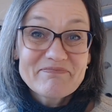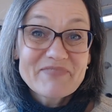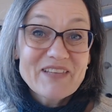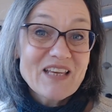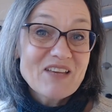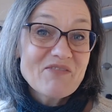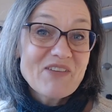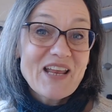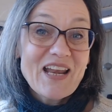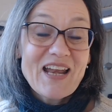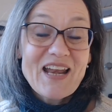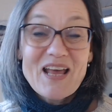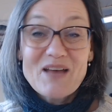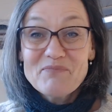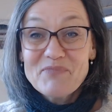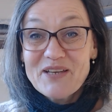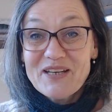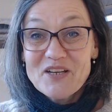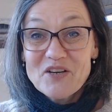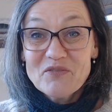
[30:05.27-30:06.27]
giving a
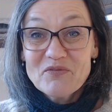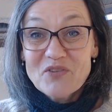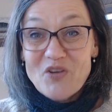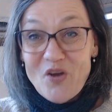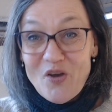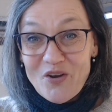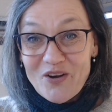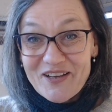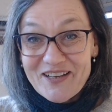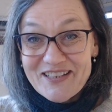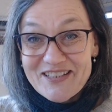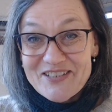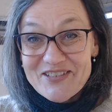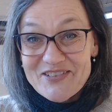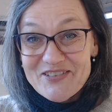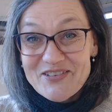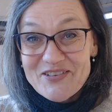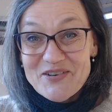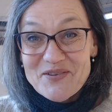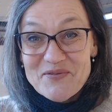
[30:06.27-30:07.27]
bit of color
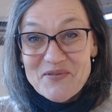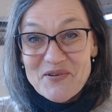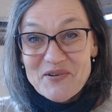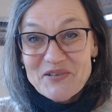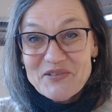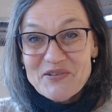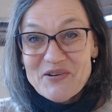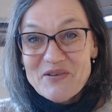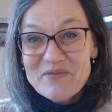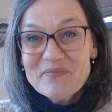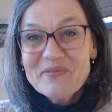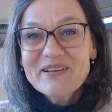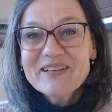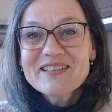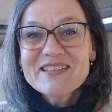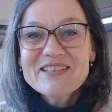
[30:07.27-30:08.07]
to your wardrobe.